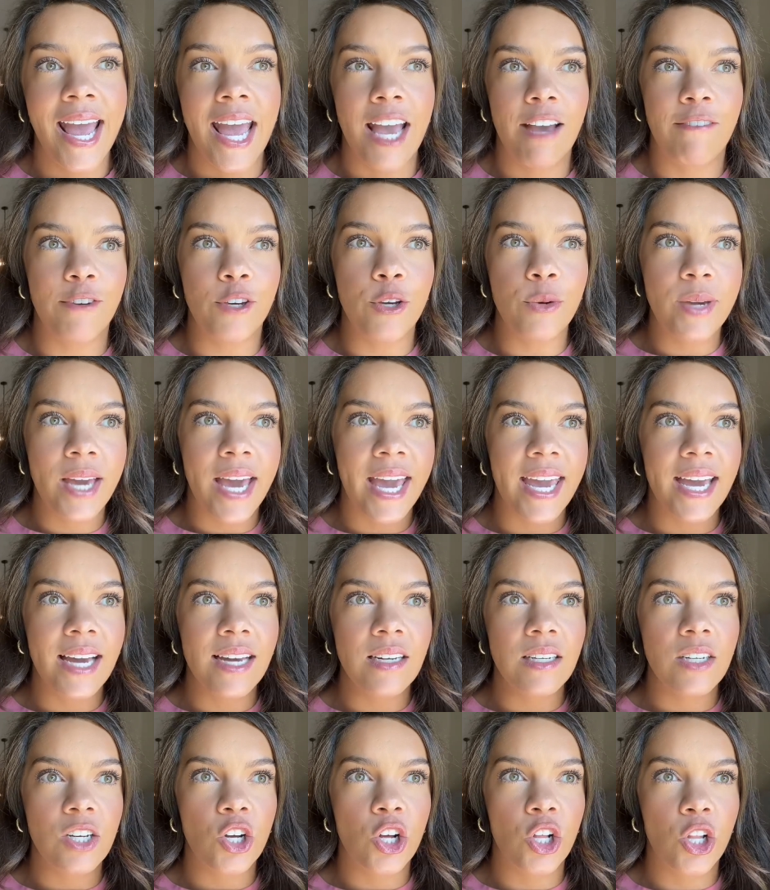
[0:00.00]
If you
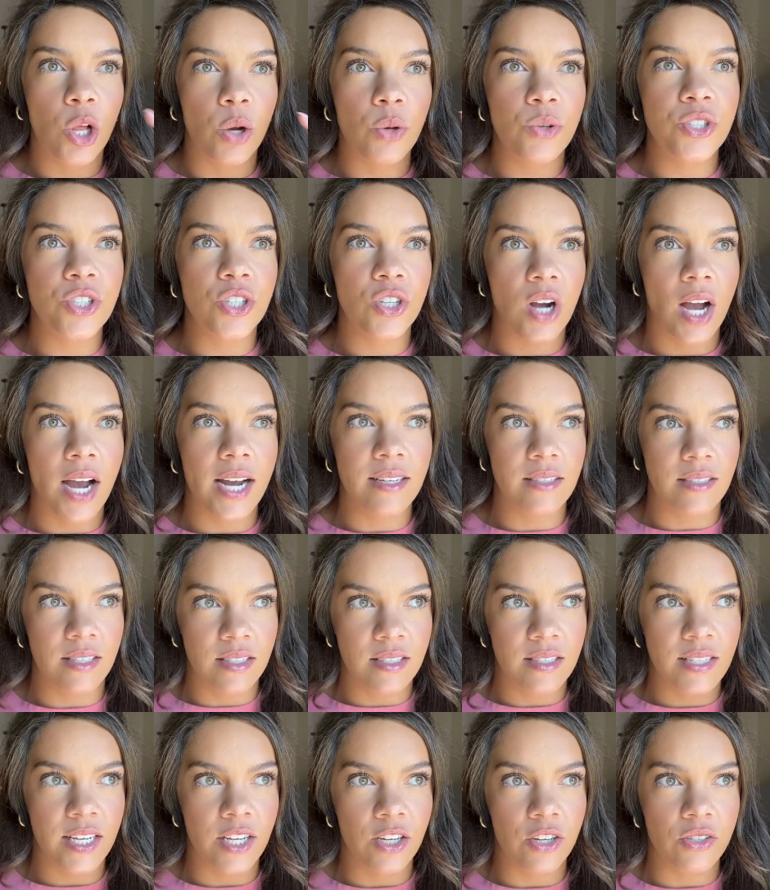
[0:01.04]
can't close your eyes and
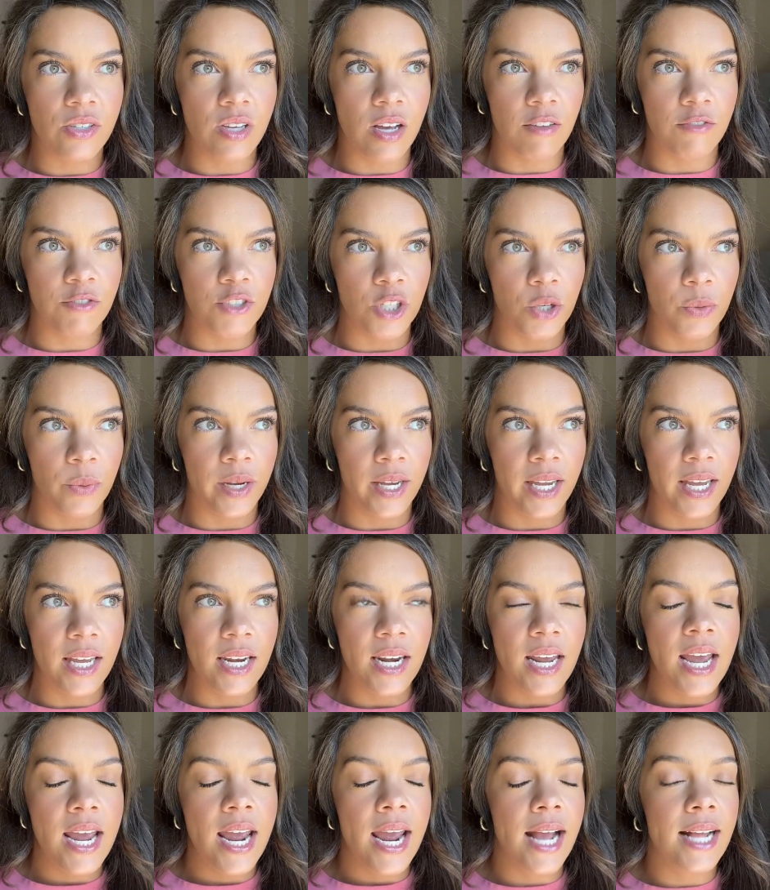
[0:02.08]
see yourself doing it,
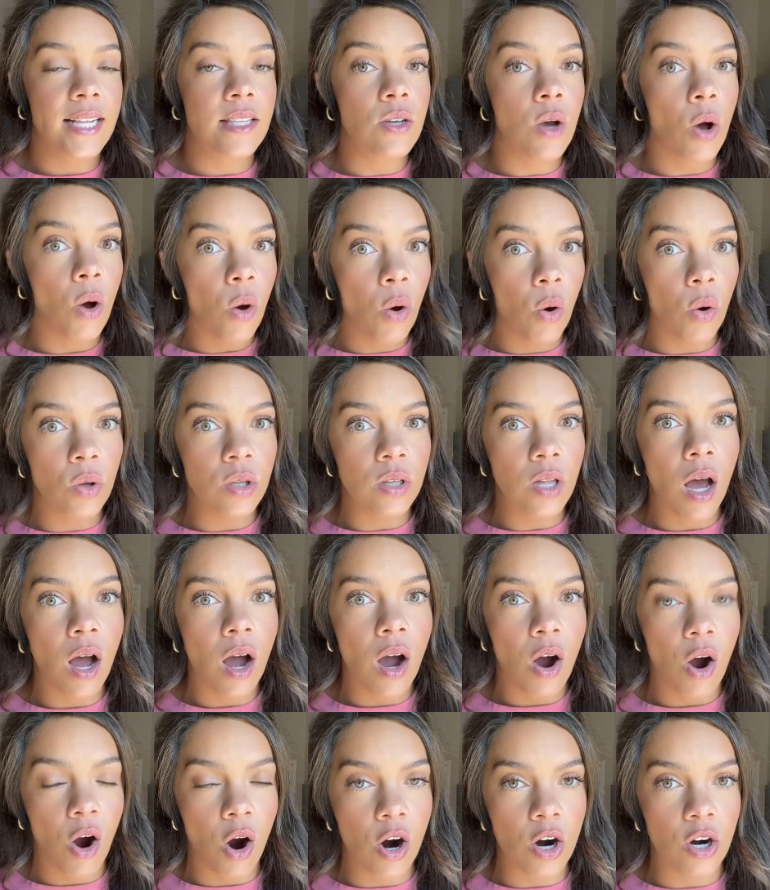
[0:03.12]
it's a whole lot
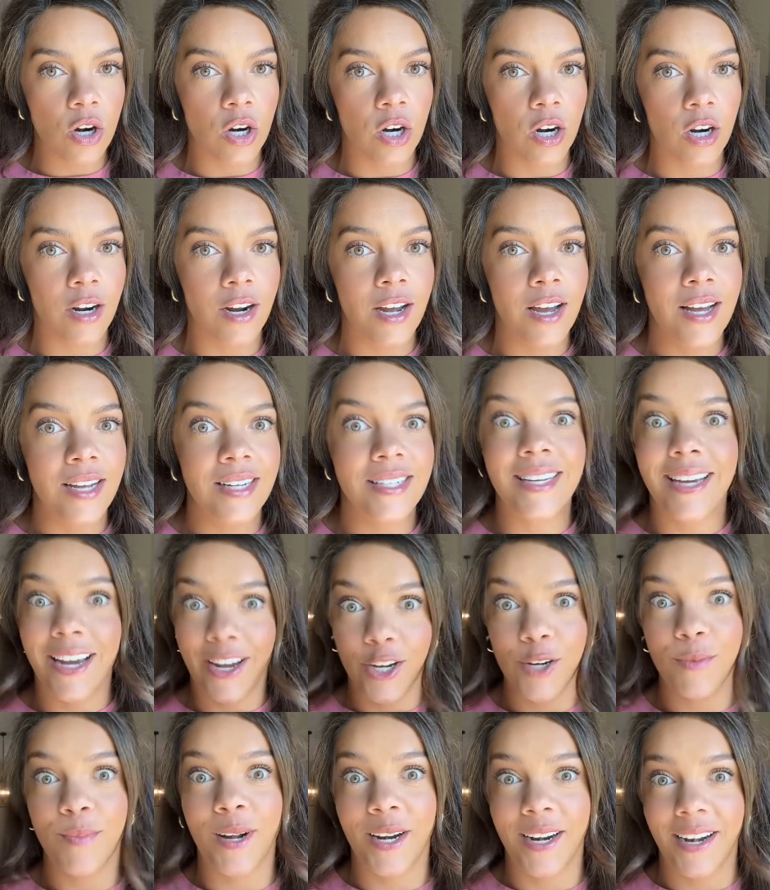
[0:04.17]
harder to get
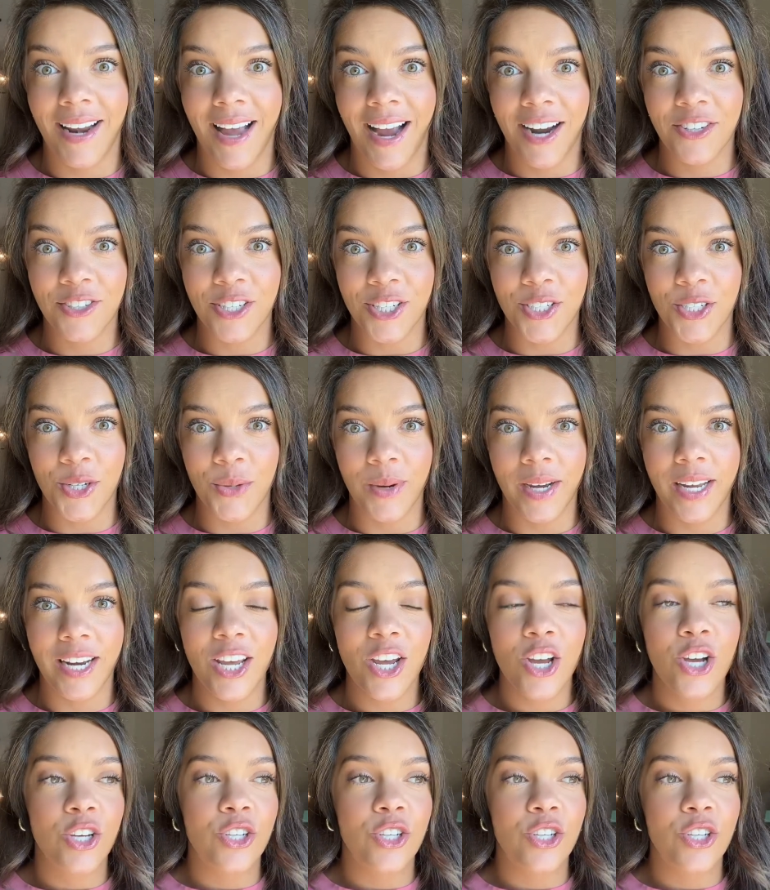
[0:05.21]
your body to actually do it.